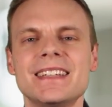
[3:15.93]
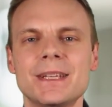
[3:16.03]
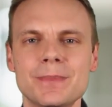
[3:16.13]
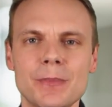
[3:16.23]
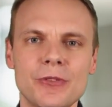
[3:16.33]

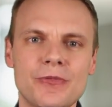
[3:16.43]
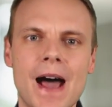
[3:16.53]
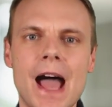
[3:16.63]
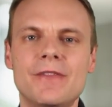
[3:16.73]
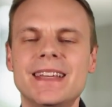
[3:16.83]
Tip number
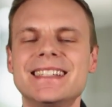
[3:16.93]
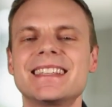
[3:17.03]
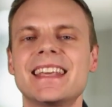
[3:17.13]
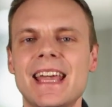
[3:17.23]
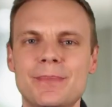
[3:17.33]
five is
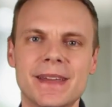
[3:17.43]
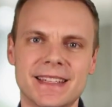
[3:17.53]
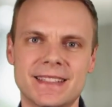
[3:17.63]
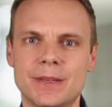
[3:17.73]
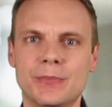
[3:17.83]
keeping
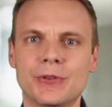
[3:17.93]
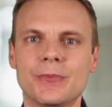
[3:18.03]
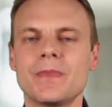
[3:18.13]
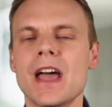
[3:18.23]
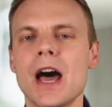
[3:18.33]
it
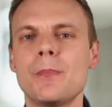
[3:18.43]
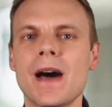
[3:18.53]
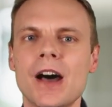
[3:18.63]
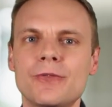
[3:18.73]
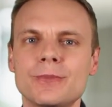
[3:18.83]
simple.
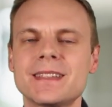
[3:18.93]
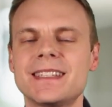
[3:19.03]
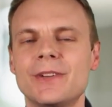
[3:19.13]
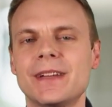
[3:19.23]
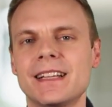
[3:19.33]
Apart from
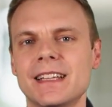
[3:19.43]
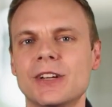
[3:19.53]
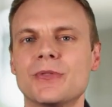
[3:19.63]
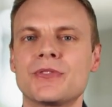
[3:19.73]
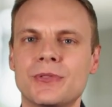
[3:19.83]
steering
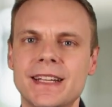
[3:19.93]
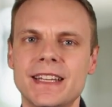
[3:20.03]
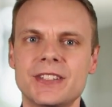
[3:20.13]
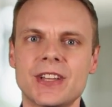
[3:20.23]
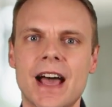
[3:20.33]
clear of
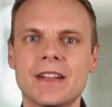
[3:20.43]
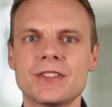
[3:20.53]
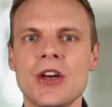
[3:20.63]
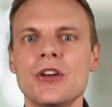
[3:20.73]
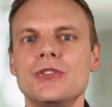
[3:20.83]
3D
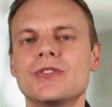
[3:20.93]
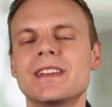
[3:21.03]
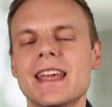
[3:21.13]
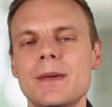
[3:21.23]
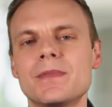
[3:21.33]
charts, you
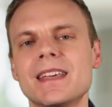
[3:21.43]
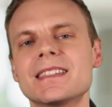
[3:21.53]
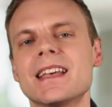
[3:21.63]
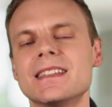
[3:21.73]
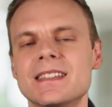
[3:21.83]
should keep
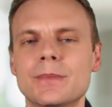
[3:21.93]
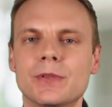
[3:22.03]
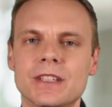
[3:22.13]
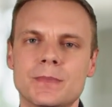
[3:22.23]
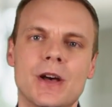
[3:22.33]
things as
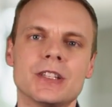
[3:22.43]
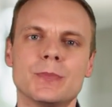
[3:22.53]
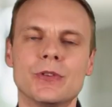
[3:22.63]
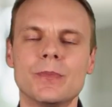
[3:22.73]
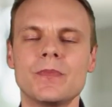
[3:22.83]
simple as
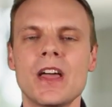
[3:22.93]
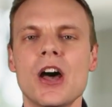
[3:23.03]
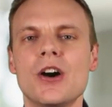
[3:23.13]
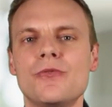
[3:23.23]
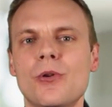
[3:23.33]
possible.
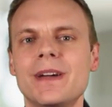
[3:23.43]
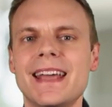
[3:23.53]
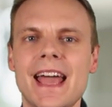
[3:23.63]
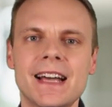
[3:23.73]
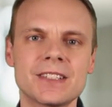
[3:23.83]

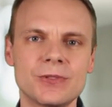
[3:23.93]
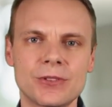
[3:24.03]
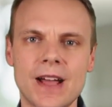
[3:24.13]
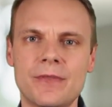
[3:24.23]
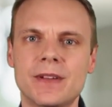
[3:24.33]
Avoid extra
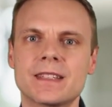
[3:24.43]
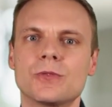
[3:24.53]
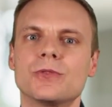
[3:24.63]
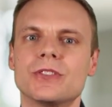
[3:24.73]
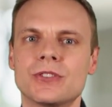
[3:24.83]
graphics
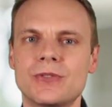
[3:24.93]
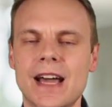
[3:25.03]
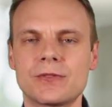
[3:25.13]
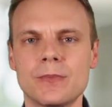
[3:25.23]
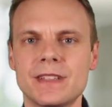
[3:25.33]
that will
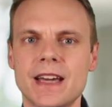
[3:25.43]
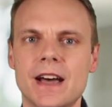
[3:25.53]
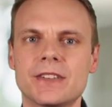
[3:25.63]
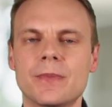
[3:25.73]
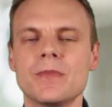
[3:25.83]
distract from the
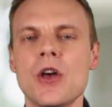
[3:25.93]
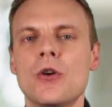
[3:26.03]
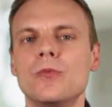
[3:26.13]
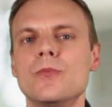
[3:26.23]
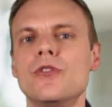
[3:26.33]
data,
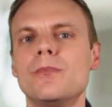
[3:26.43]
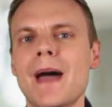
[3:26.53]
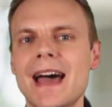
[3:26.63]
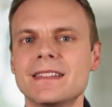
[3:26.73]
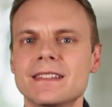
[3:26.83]
remove
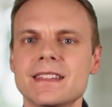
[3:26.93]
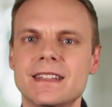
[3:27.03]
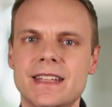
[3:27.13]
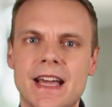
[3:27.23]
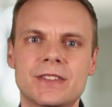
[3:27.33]
patterns
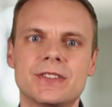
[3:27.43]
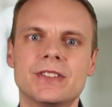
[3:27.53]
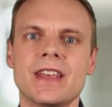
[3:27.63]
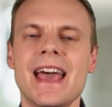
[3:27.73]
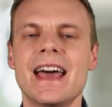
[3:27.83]
and
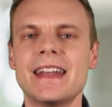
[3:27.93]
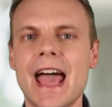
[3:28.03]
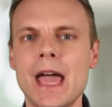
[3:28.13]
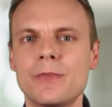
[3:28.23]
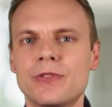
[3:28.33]
textures, and
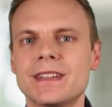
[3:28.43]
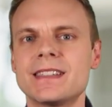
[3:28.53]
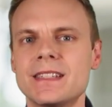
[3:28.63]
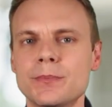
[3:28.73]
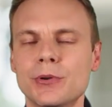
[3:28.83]
aim for a
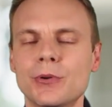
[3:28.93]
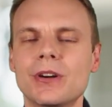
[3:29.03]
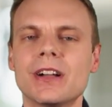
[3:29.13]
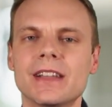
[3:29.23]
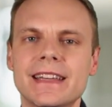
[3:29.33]

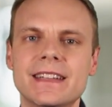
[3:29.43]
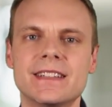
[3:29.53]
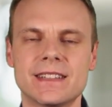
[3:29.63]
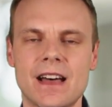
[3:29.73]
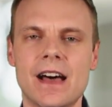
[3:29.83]
simple, clean
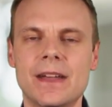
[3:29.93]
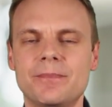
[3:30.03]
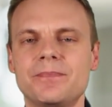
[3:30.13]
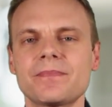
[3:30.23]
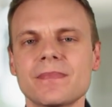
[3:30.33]

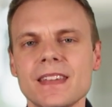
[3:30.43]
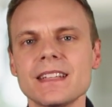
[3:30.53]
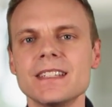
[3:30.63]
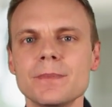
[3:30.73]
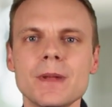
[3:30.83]
design.
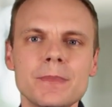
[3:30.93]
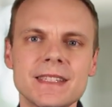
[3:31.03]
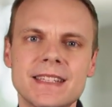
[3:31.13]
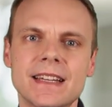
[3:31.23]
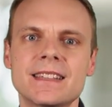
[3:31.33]
Tip number
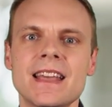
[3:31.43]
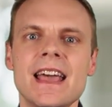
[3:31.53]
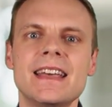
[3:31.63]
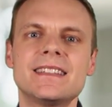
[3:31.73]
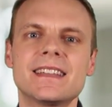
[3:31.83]
six
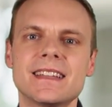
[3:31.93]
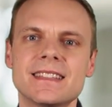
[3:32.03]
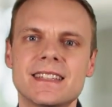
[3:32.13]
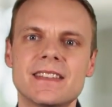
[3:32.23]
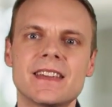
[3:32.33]
is to
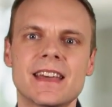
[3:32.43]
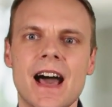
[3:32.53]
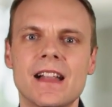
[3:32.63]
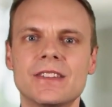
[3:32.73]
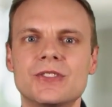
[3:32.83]
consider the
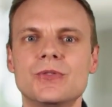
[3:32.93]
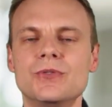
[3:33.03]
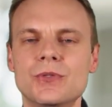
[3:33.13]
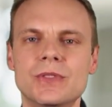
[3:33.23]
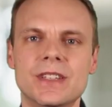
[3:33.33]
colors you
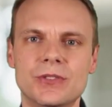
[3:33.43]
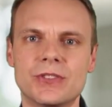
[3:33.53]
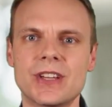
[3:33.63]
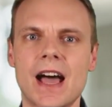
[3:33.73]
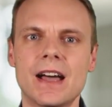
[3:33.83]
use in
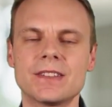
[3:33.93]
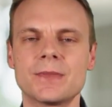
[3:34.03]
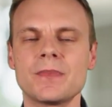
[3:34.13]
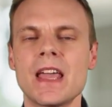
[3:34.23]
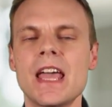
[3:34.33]
your
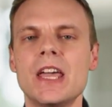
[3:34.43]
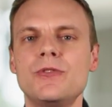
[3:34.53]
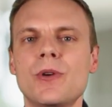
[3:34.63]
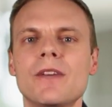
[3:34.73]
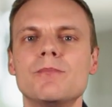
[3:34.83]
charts.
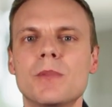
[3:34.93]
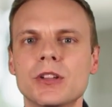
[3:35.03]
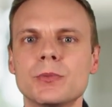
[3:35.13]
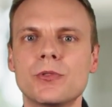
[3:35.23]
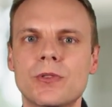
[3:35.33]
If you have
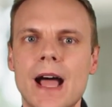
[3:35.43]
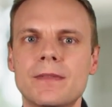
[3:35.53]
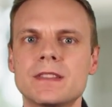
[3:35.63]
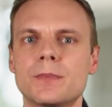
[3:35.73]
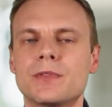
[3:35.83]
multiple
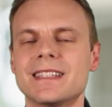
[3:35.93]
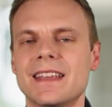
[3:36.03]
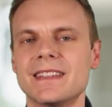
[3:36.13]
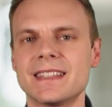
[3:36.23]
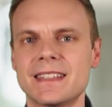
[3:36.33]
graphs that
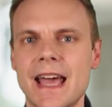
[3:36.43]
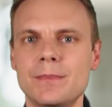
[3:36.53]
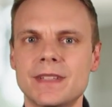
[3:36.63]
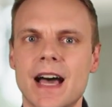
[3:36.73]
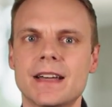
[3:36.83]
present the
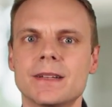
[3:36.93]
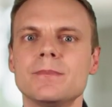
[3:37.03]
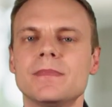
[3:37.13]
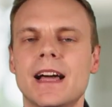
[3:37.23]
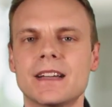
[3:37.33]
same
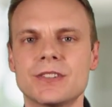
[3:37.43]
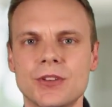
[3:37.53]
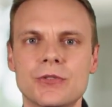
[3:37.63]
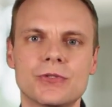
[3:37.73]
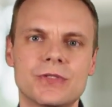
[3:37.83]
data, like a
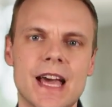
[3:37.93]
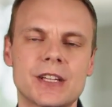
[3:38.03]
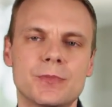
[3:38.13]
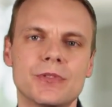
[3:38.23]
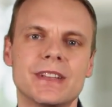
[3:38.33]
social
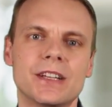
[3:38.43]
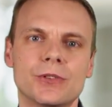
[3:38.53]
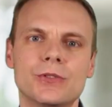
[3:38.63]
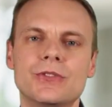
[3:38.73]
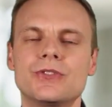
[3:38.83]
dashboard that
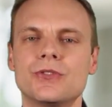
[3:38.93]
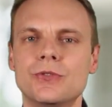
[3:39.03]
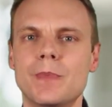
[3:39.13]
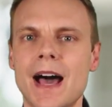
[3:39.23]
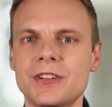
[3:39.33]
includes
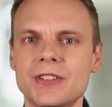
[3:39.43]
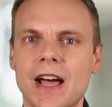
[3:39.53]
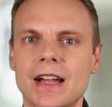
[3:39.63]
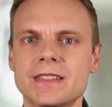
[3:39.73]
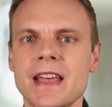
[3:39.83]
two bar
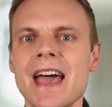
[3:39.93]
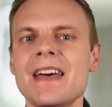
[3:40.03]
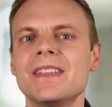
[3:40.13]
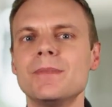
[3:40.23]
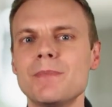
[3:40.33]
charts,
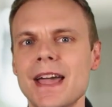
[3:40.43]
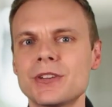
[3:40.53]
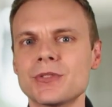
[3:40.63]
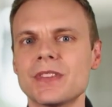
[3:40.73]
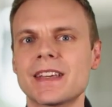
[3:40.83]
then
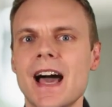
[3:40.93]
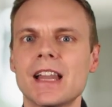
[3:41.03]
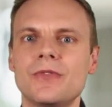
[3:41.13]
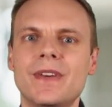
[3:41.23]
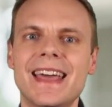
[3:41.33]
make sure the
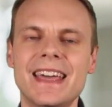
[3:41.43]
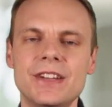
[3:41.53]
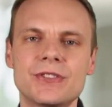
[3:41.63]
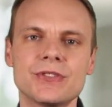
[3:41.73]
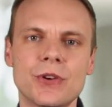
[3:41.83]
color for
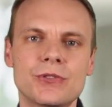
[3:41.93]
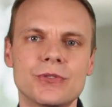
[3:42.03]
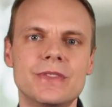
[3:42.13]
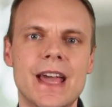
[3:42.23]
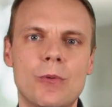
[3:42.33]
each
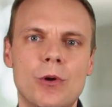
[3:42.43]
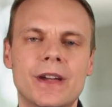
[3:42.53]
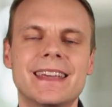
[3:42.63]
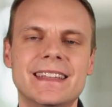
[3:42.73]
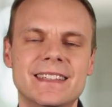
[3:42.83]
social
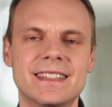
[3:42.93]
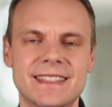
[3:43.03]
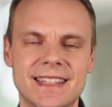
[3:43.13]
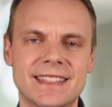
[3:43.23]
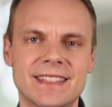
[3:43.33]
network is
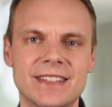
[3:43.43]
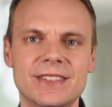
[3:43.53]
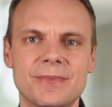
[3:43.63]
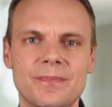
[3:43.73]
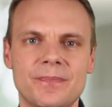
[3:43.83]
consistent.